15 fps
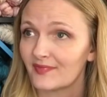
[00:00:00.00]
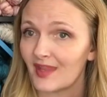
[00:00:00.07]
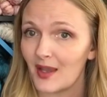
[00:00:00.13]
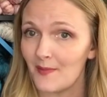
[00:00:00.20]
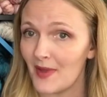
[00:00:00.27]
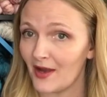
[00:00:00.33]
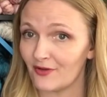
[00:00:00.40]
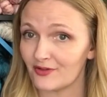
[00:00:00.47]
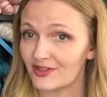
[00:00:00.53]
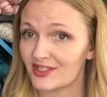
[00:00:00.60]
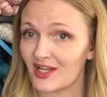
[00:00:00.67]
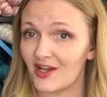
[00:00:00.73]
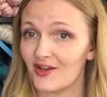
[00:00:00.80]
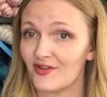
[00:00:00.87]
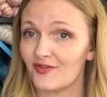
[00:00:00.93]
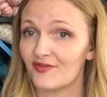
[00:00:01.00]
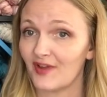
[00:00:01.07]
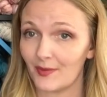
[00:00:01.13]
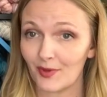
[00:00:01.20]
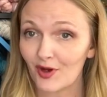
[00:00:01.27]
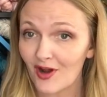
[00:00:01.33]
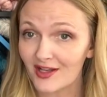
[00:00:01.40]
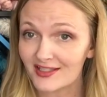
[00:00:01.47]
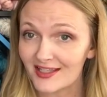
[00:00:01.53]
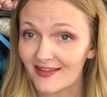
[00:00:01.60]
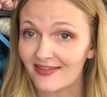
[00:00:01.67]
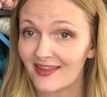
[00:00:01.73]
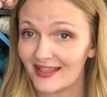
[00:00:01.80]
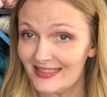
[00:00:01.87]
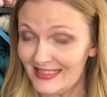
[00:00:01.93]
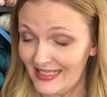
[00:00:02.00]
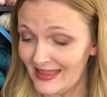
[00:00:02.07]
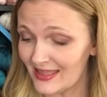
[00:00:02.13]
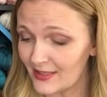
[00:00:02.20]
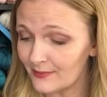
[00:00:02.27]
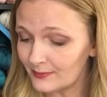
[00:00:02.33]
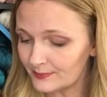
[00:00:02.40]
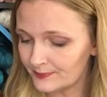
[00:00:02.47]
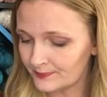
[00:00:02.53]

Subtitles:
amount of fiber content that's in them.